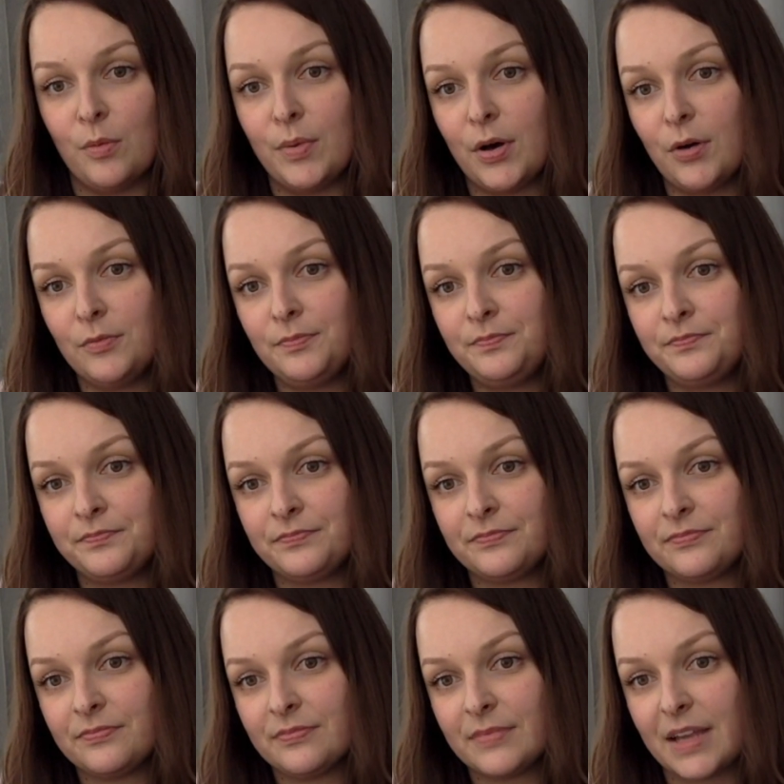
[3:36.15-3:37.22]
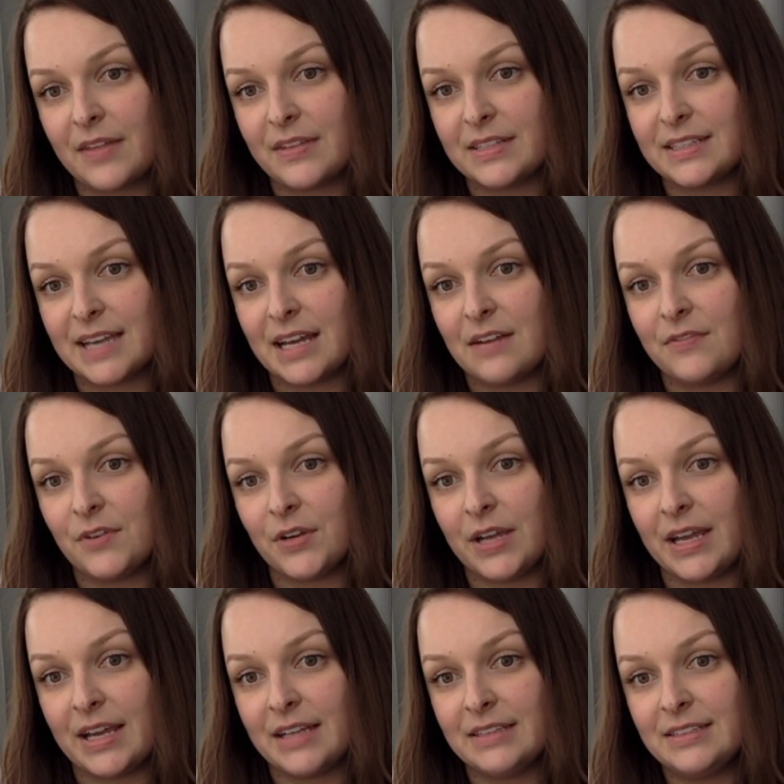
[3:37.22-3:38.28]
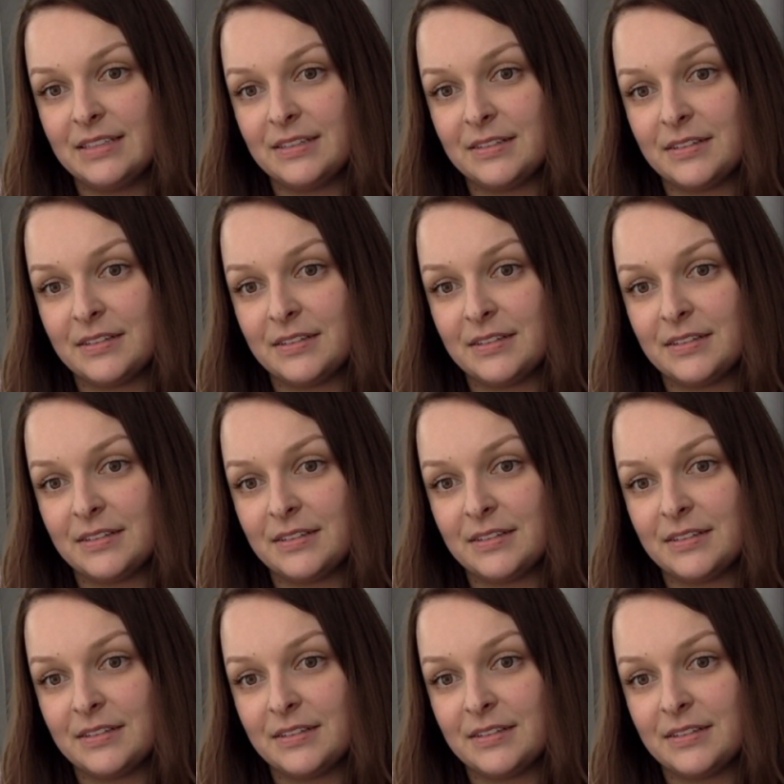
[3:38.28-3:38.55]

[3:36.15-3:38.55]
bone on the side of your hand,